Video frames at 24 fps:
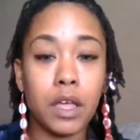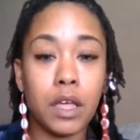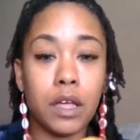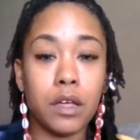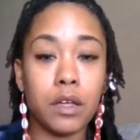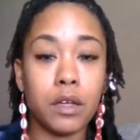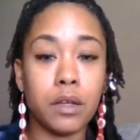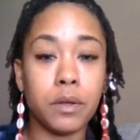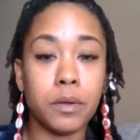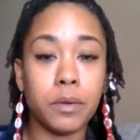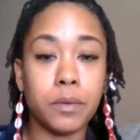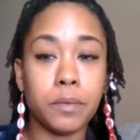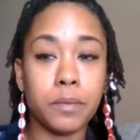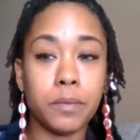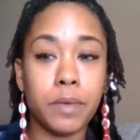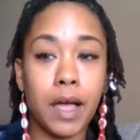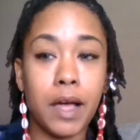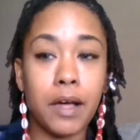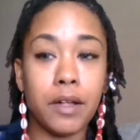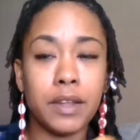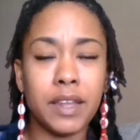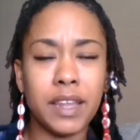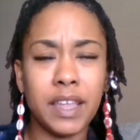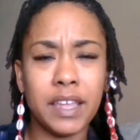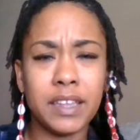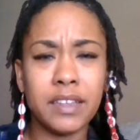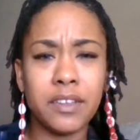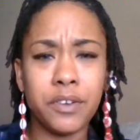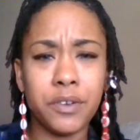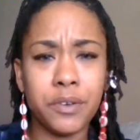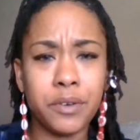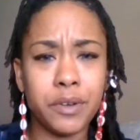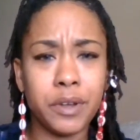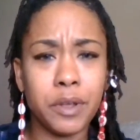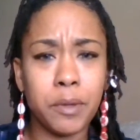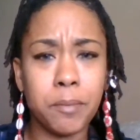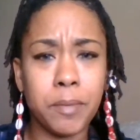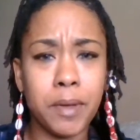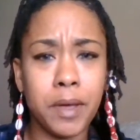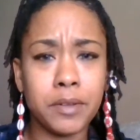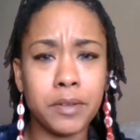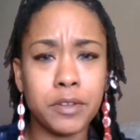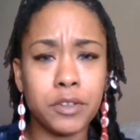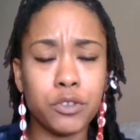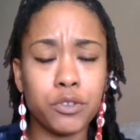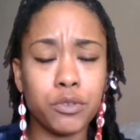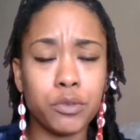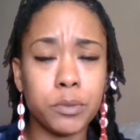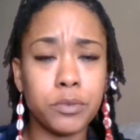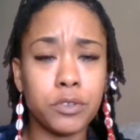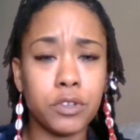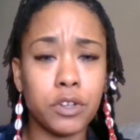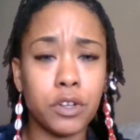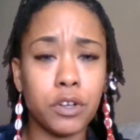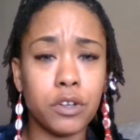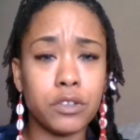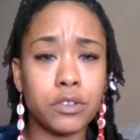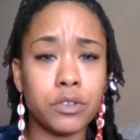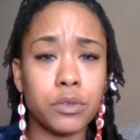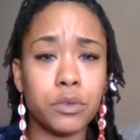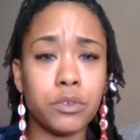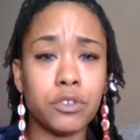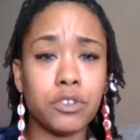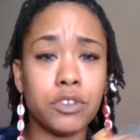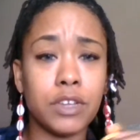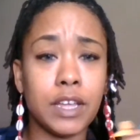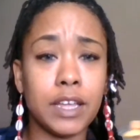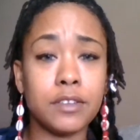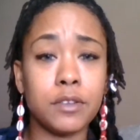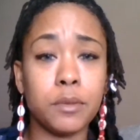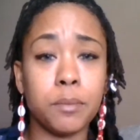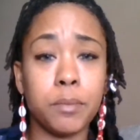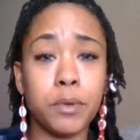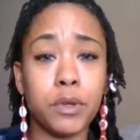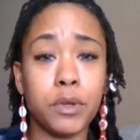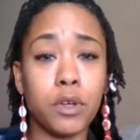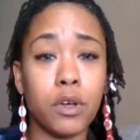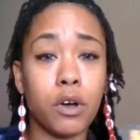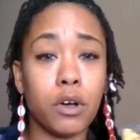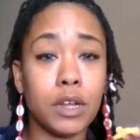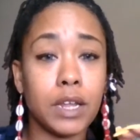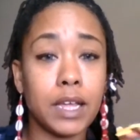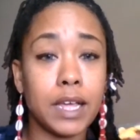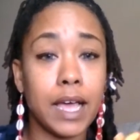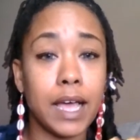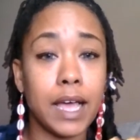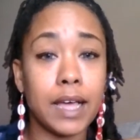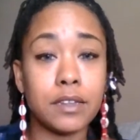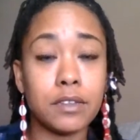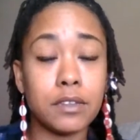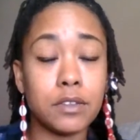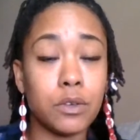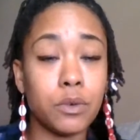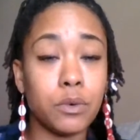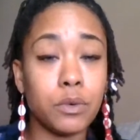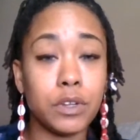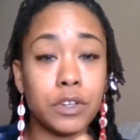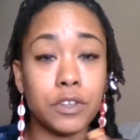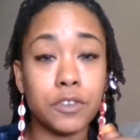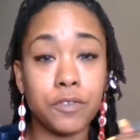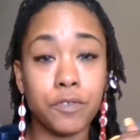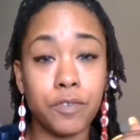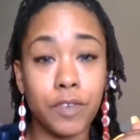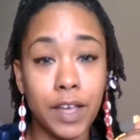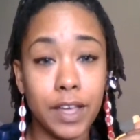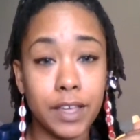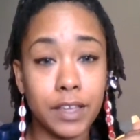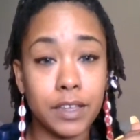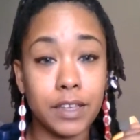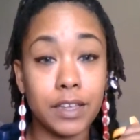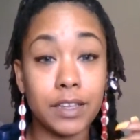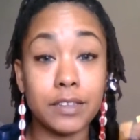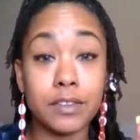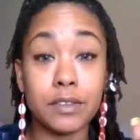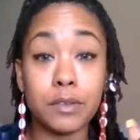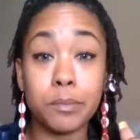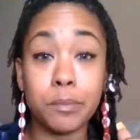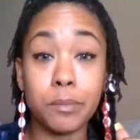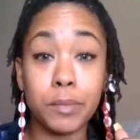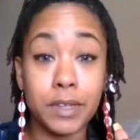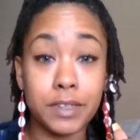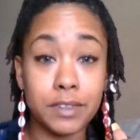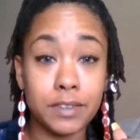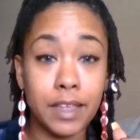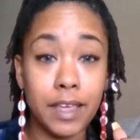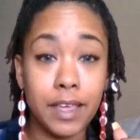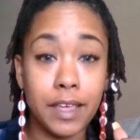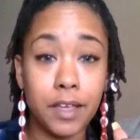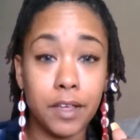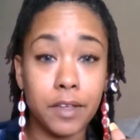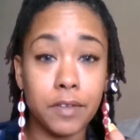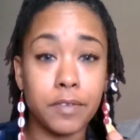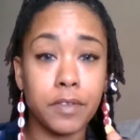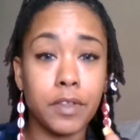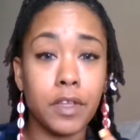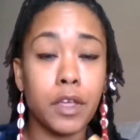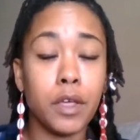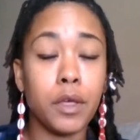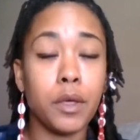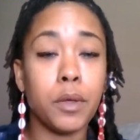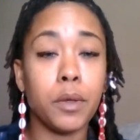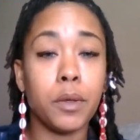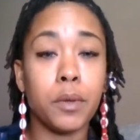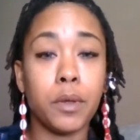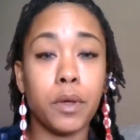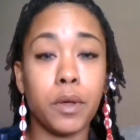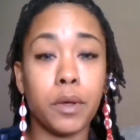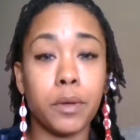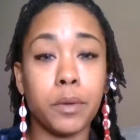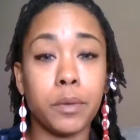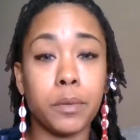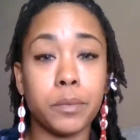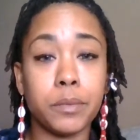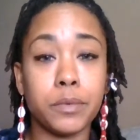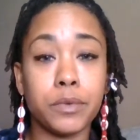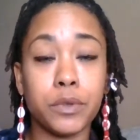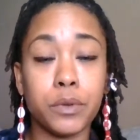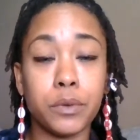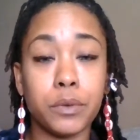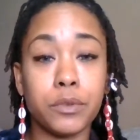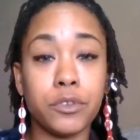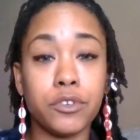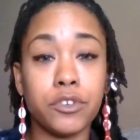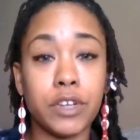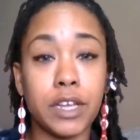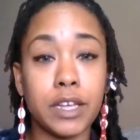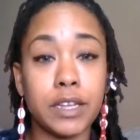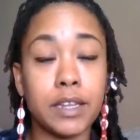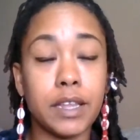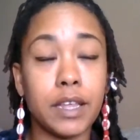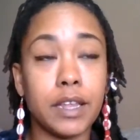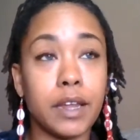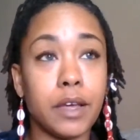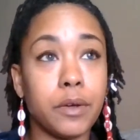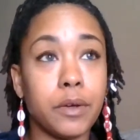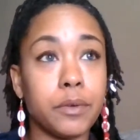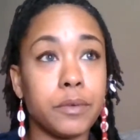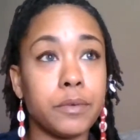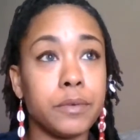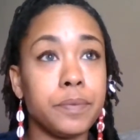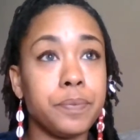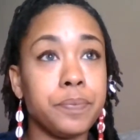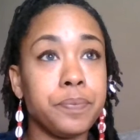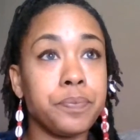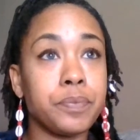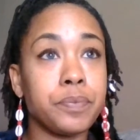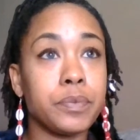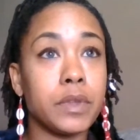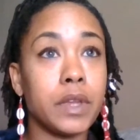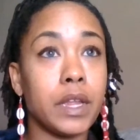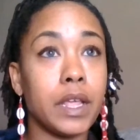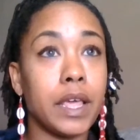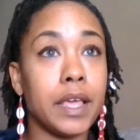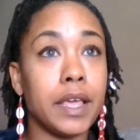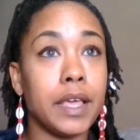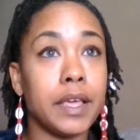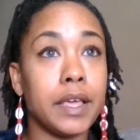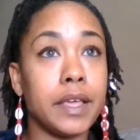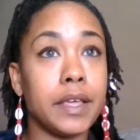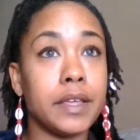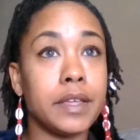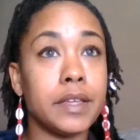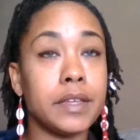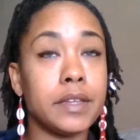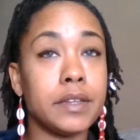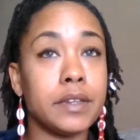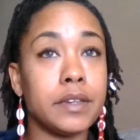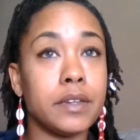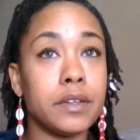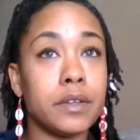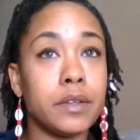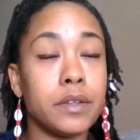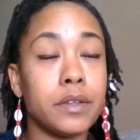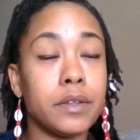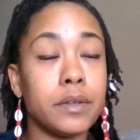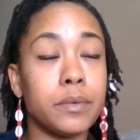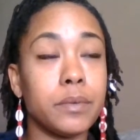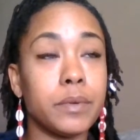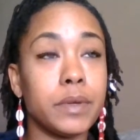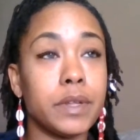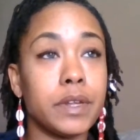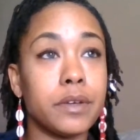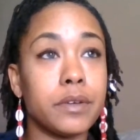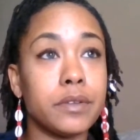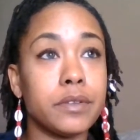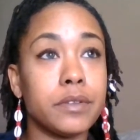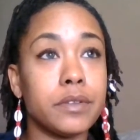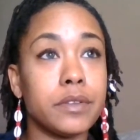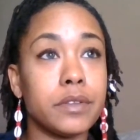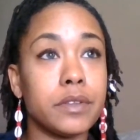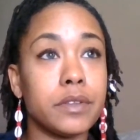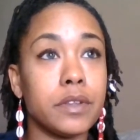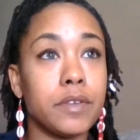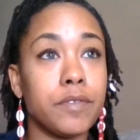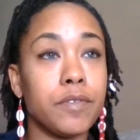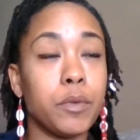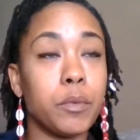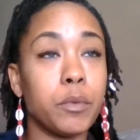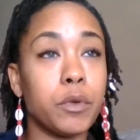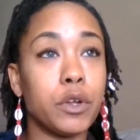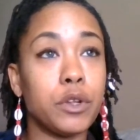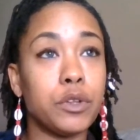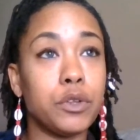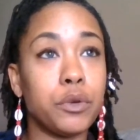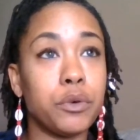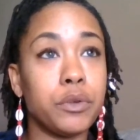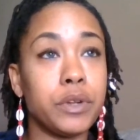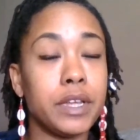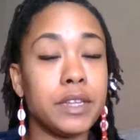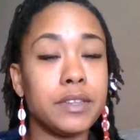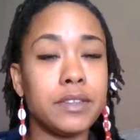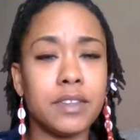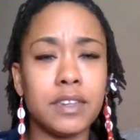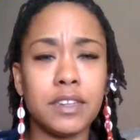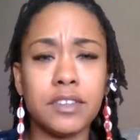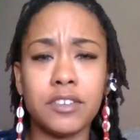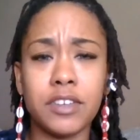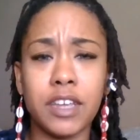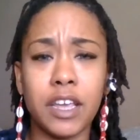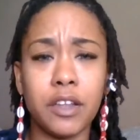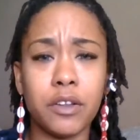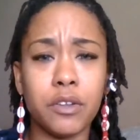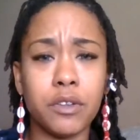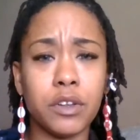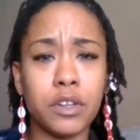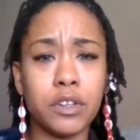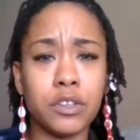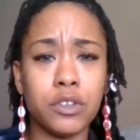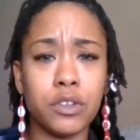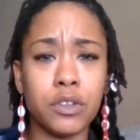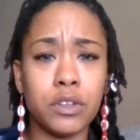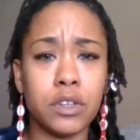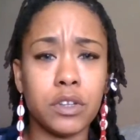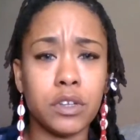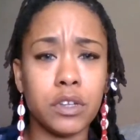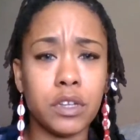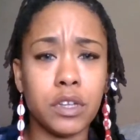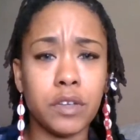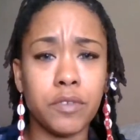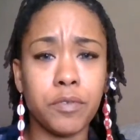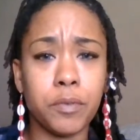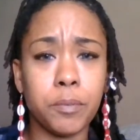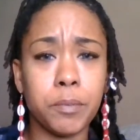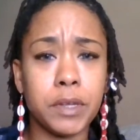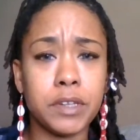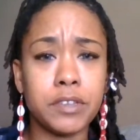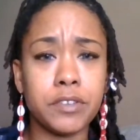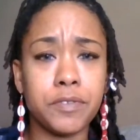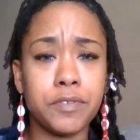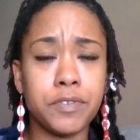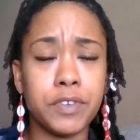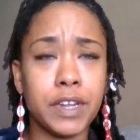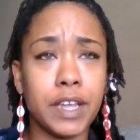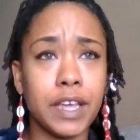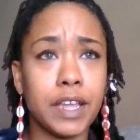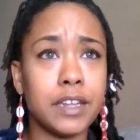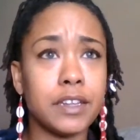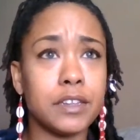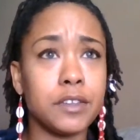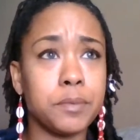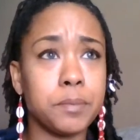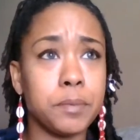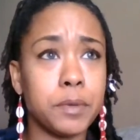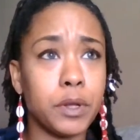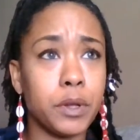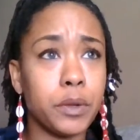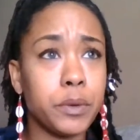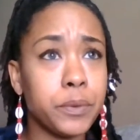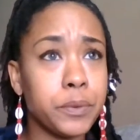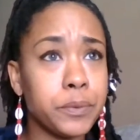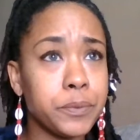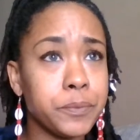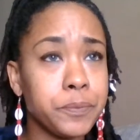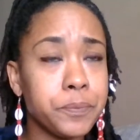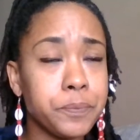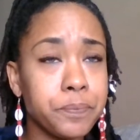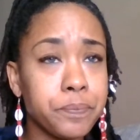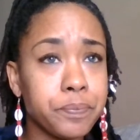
I'll link her in my description also. She has a book called The Guy's Code is Fire. It's a must-have. So check that out. And what else? If you want to donate to the channel, the information for that is below.